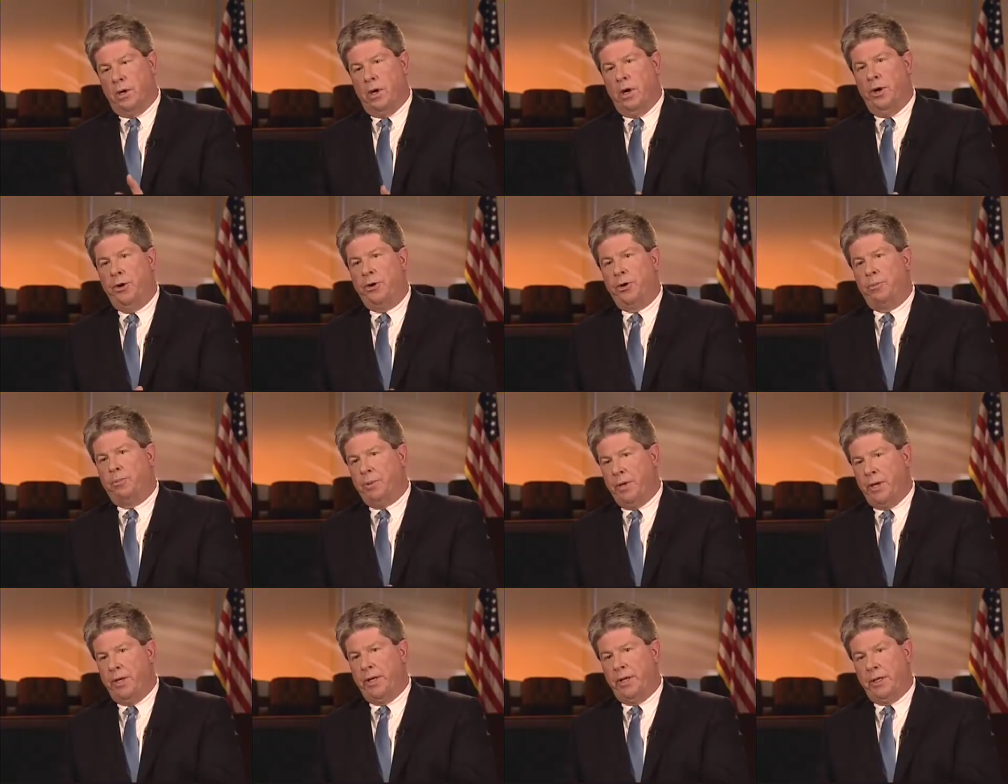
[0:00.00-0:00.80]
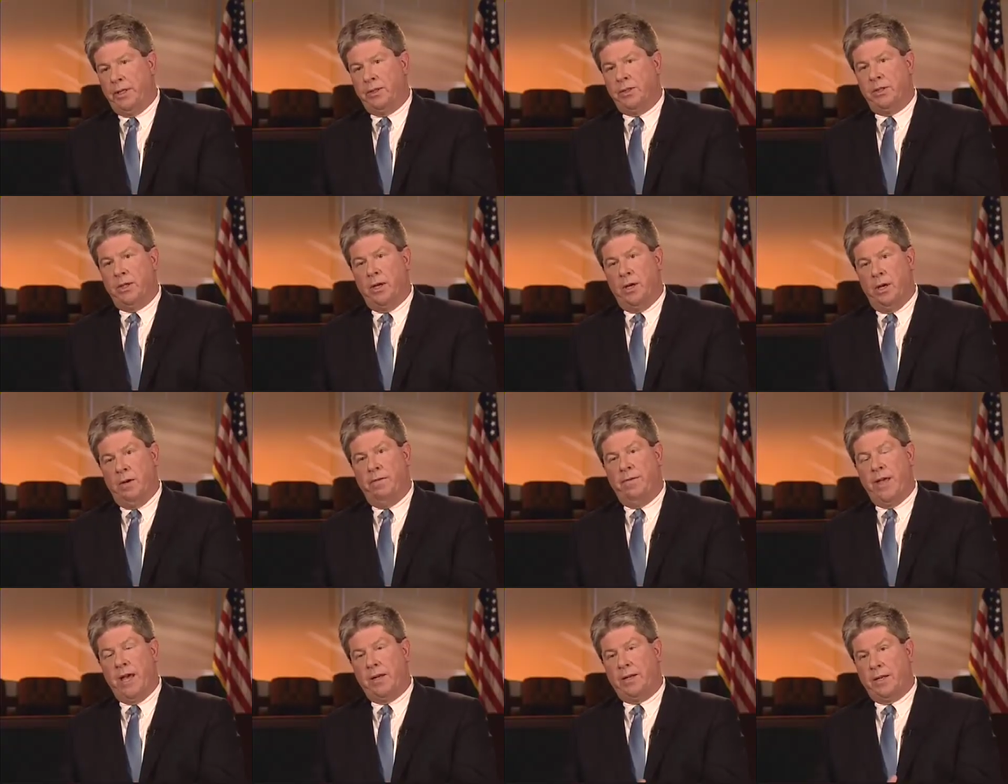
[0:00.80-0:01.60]
underpinnings
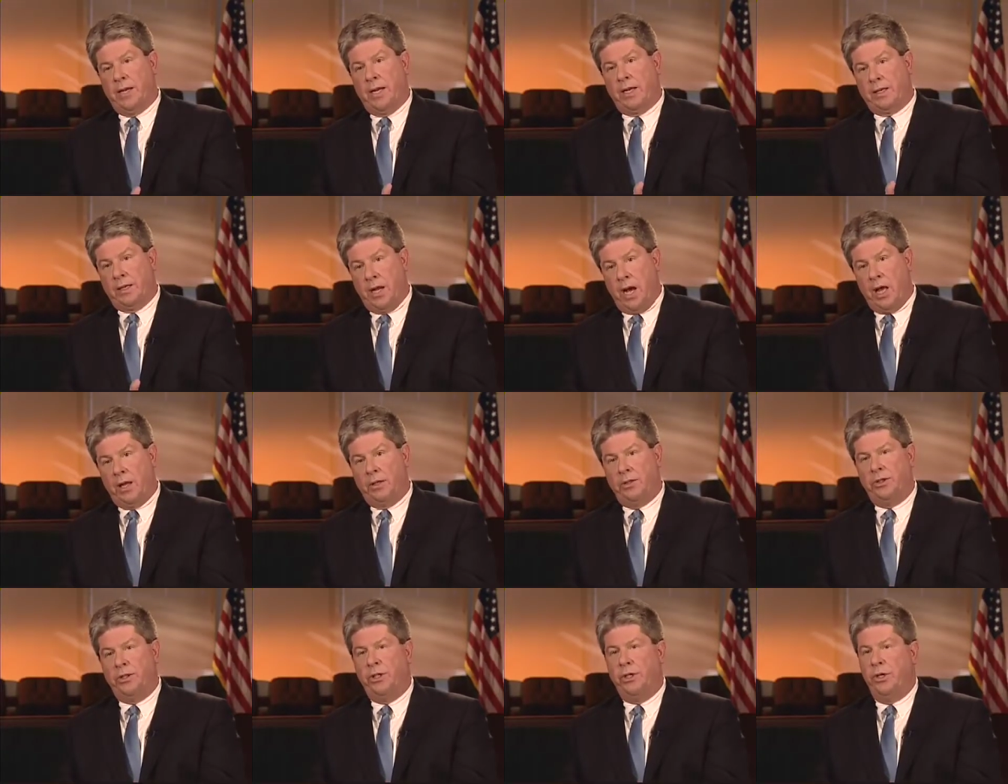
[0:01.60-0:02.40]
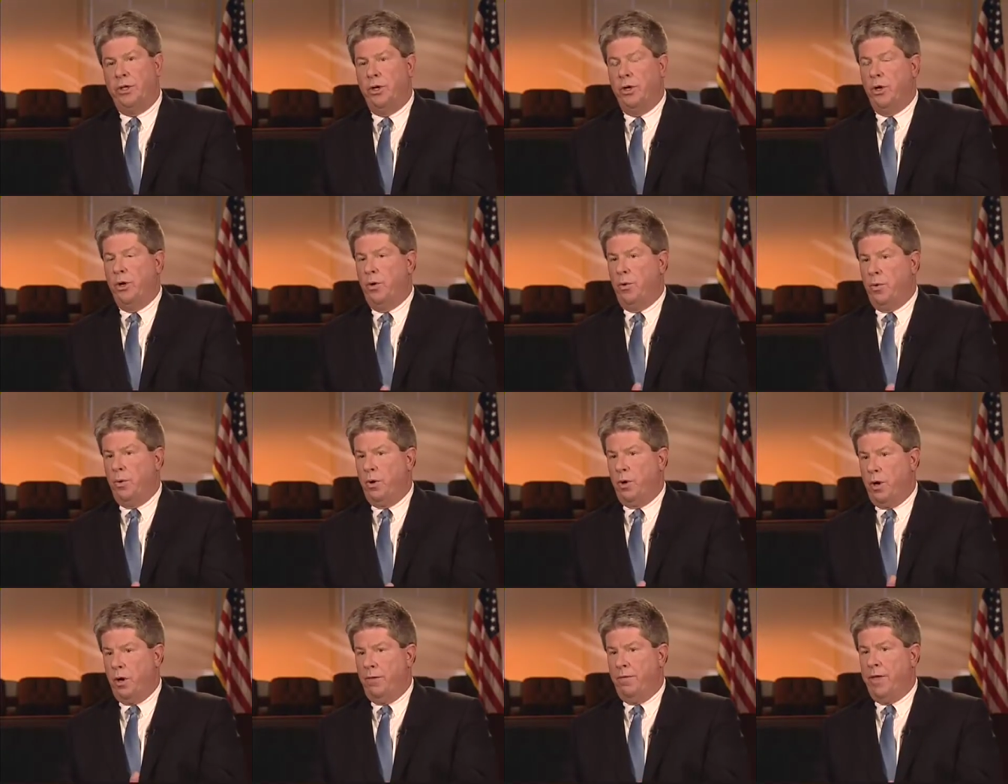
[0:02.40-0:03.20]
of that technology
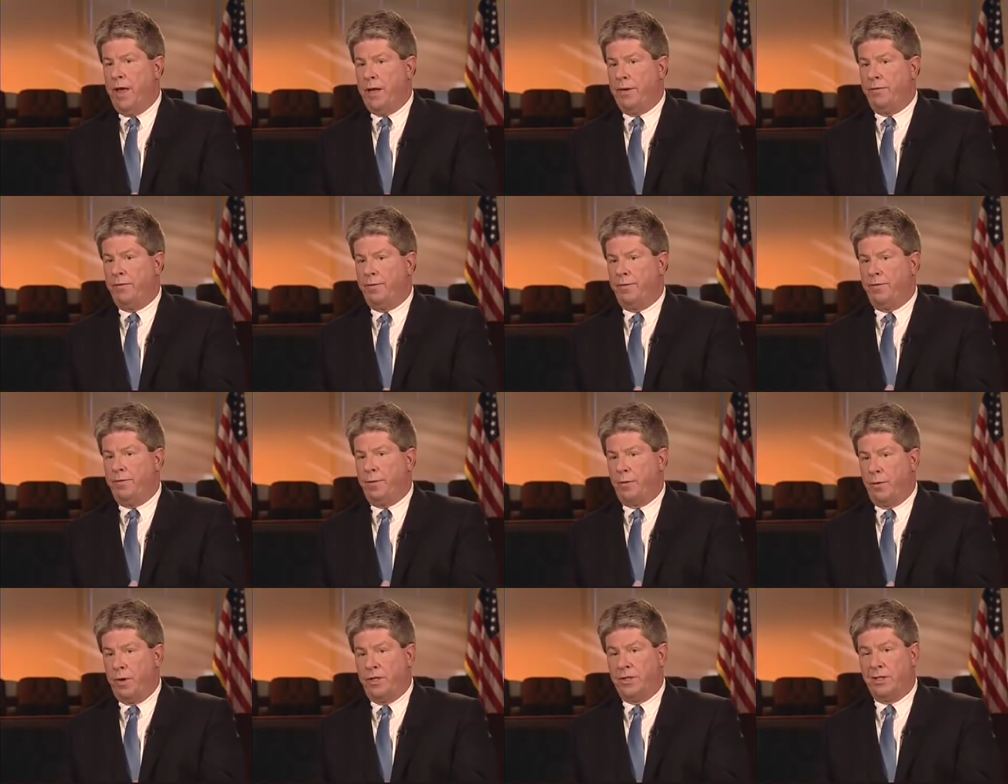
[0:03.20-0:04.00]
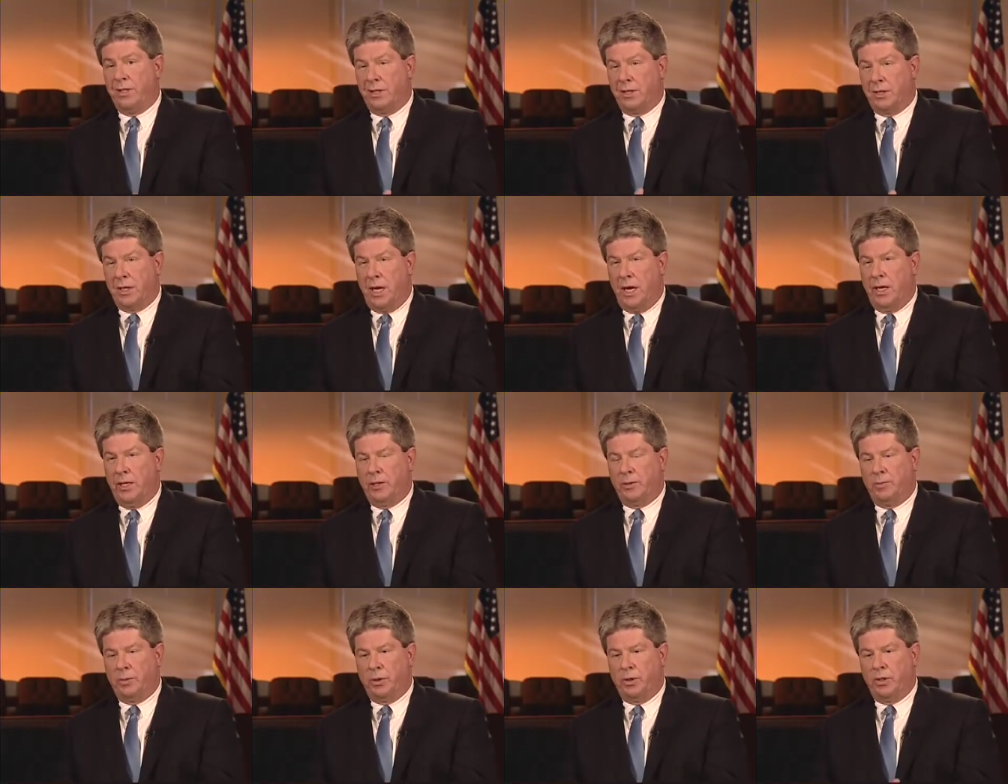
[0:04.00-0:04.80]
or of that forensic
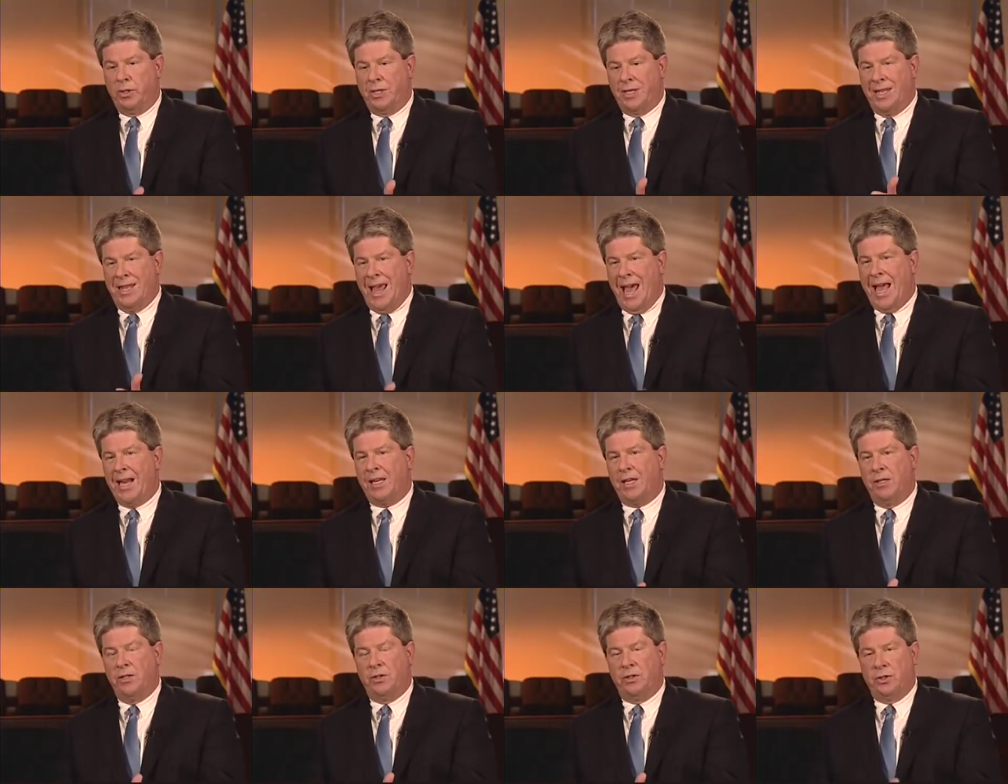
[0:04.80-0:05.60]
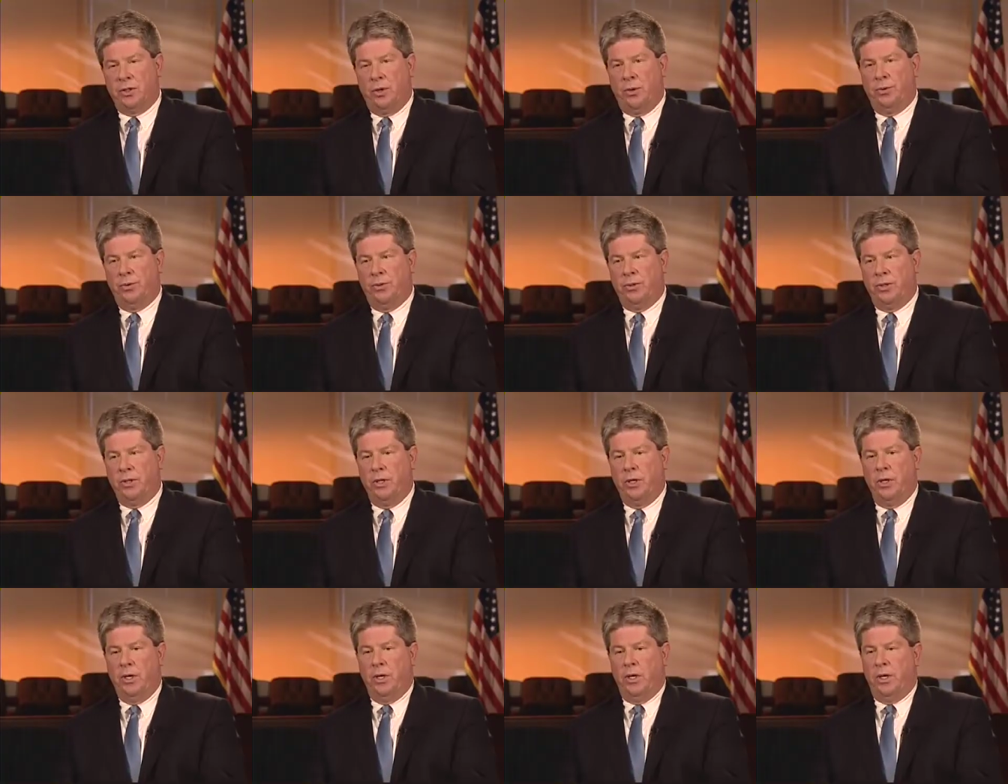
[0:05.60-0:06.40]
science, because that consultant
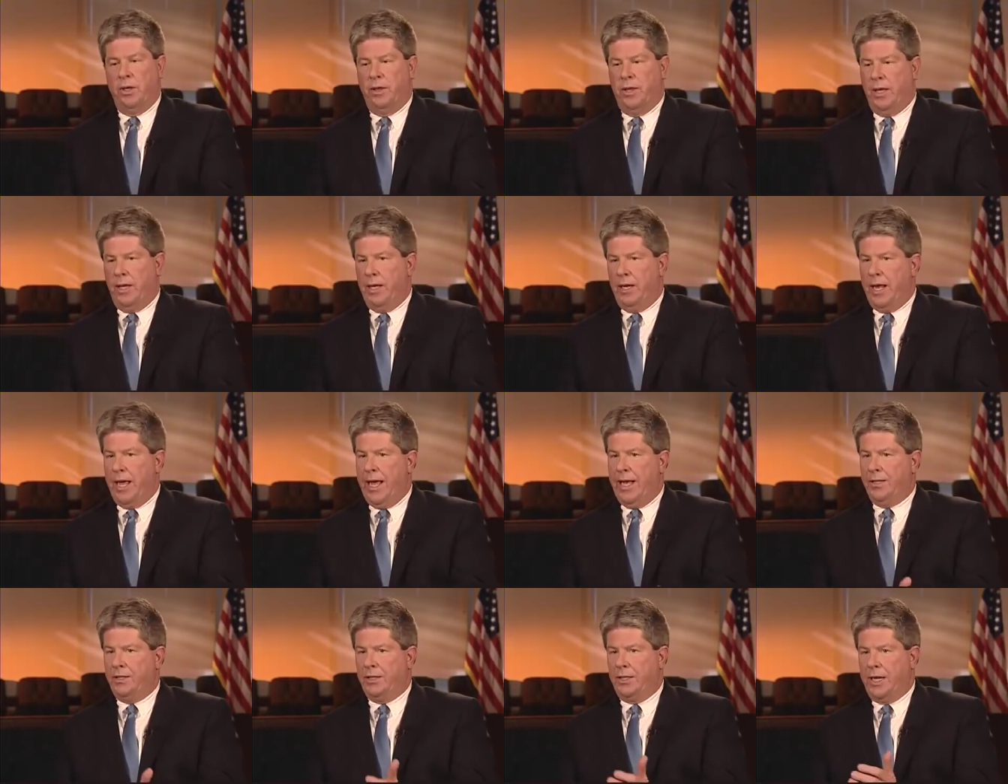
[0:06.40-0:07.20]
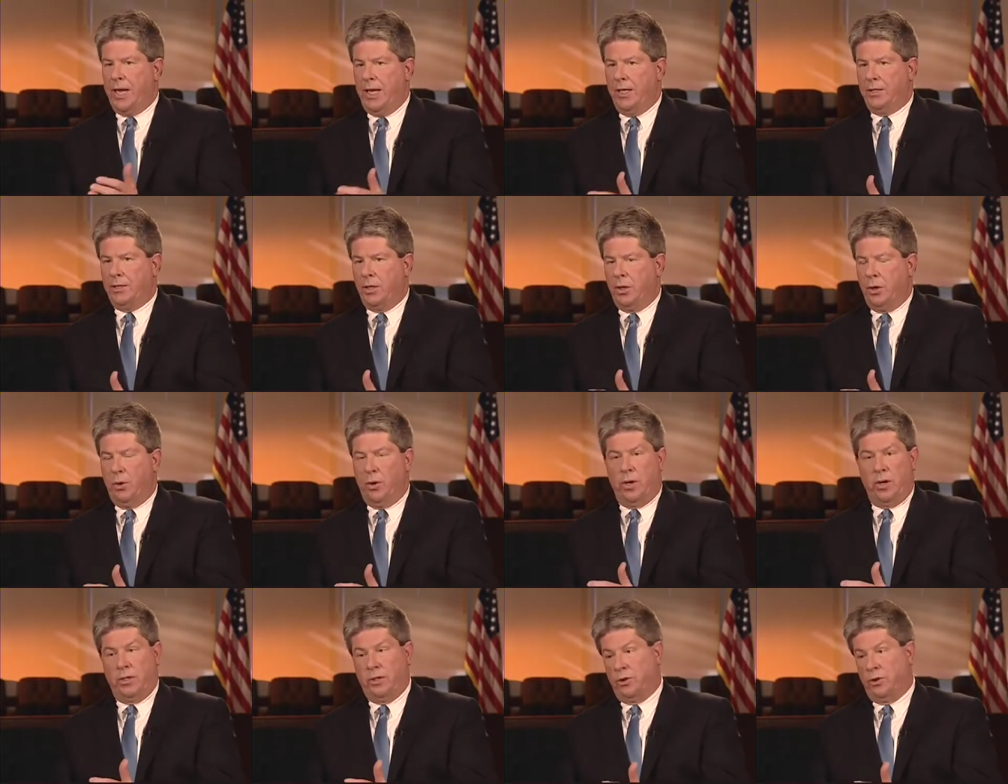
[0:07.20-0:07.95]
then educates the lawyer.